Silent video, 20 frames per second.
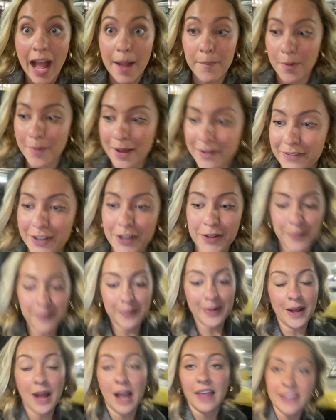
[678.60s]
I'm on my phone.
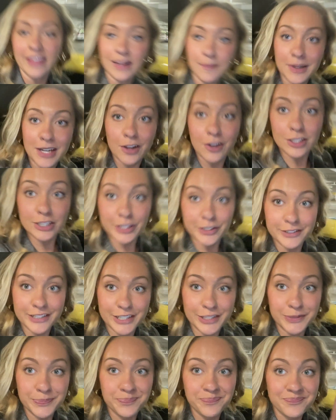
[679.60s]
But I think I'm gonna go to
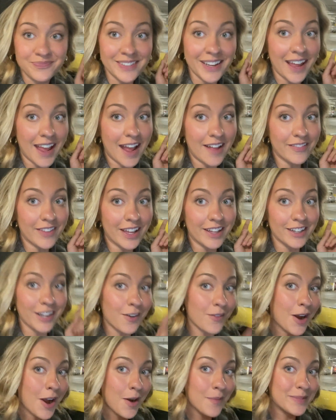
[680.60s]
Lulu and then
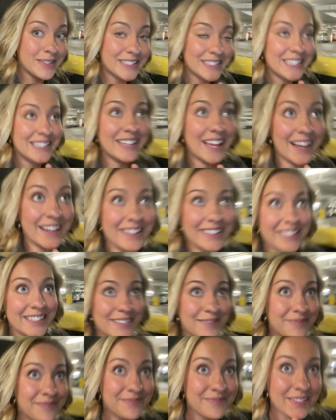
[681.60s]
go home and see Nan.
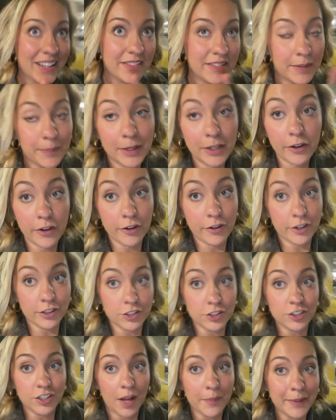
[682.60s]
And then I'm gonna go
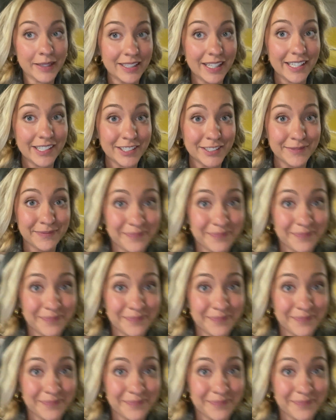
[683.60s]
grocery shopping later.